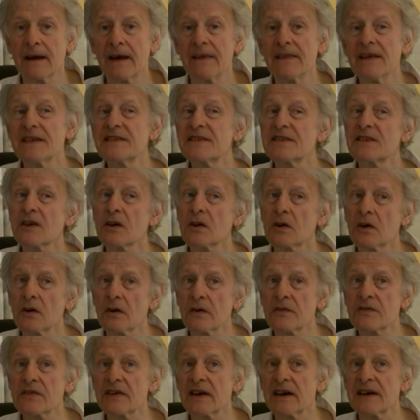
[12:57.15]
And this is in
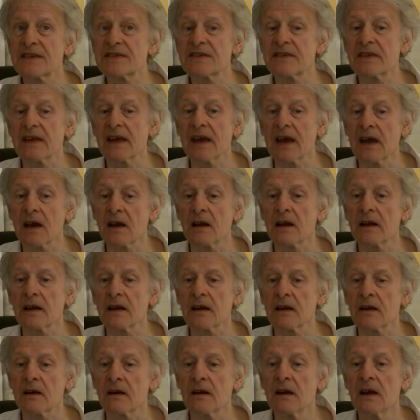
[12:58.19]
contrast to the
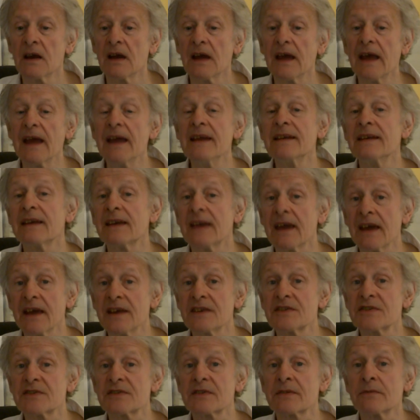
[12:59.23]
earlier
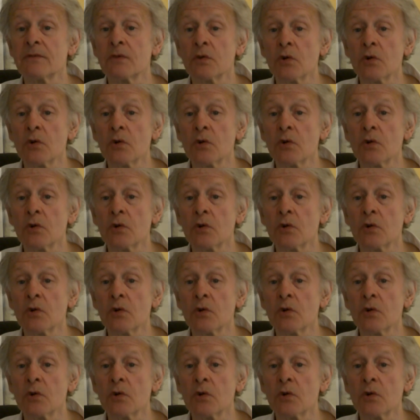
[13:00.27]
indications of